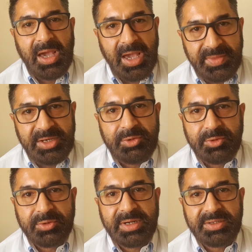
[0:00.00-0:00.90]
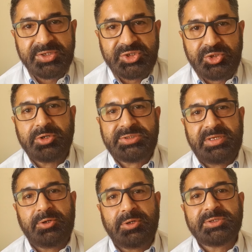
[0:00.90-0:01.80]
And then you look at the stocks,
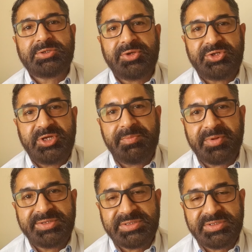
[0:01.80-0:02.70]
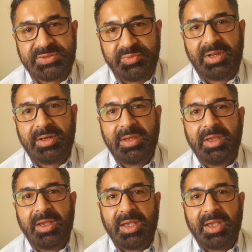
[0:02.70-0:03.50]
also the share prices as well,